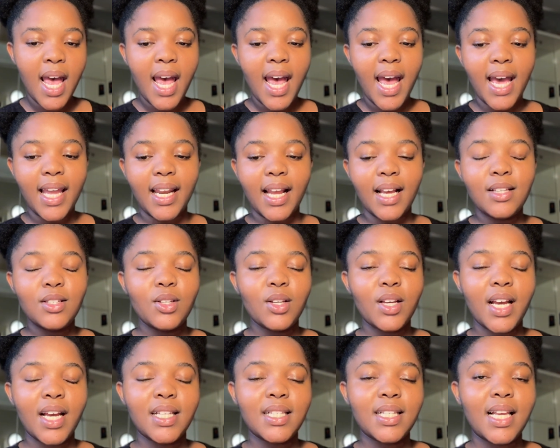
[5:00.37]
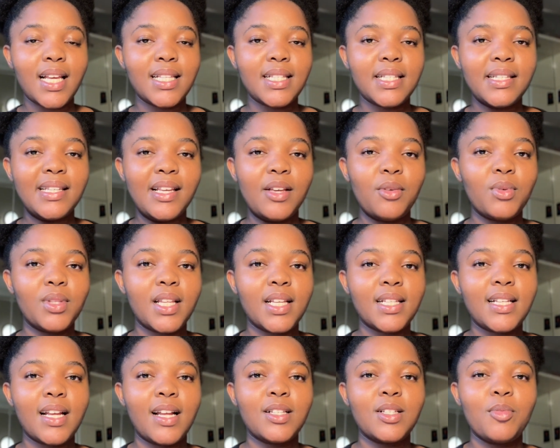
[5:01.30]
And as you guys can see with
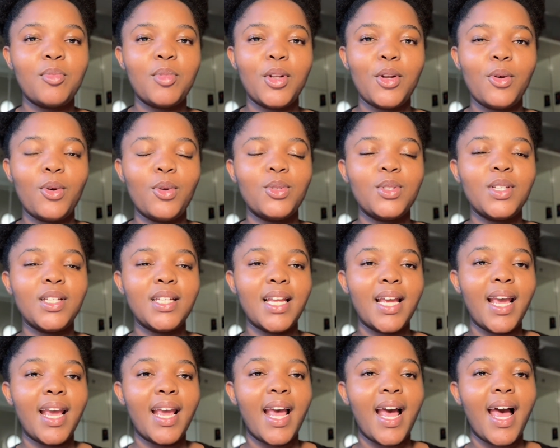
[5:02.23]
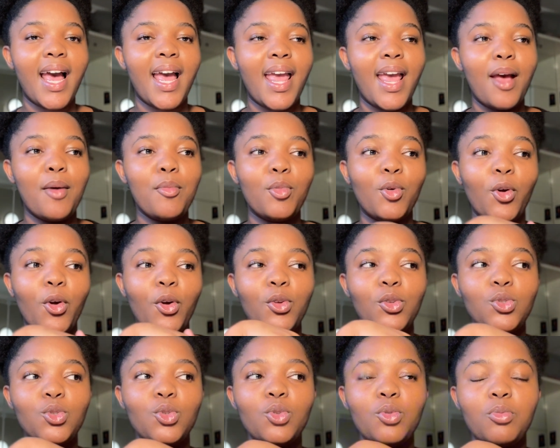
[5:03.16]
the title below, today I am
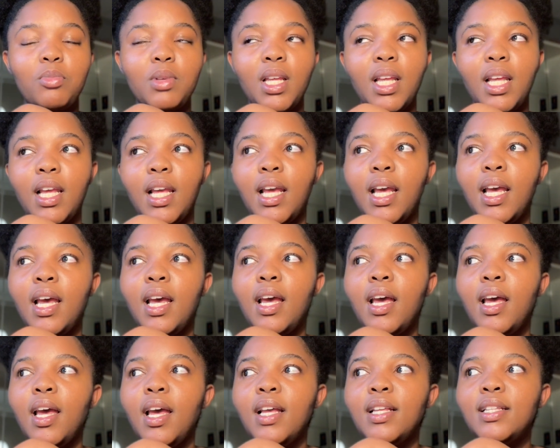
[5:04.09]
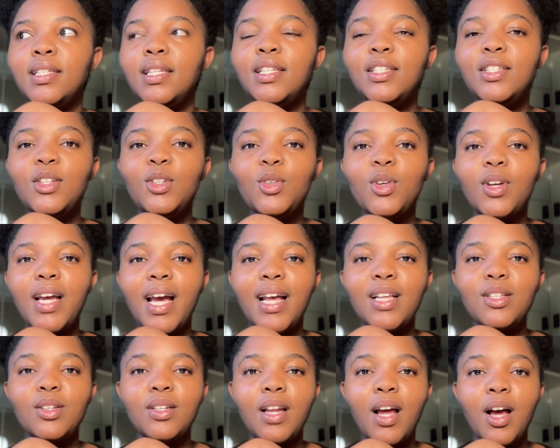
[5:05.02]
going to be teaching you
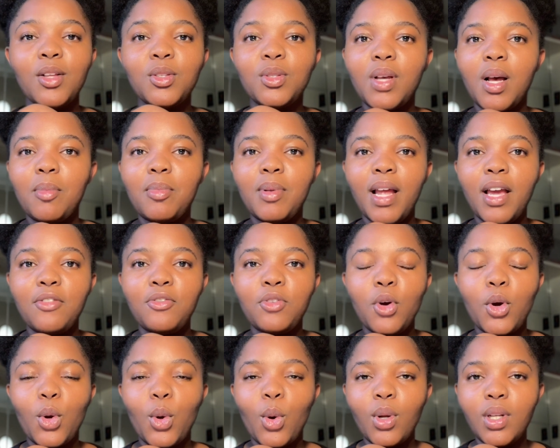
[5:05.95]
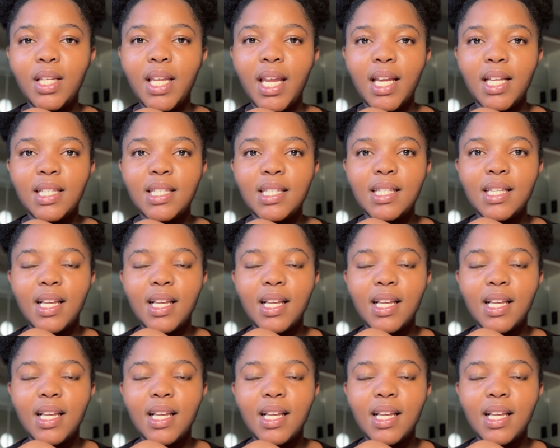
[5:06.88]
guys on how to apply for a court date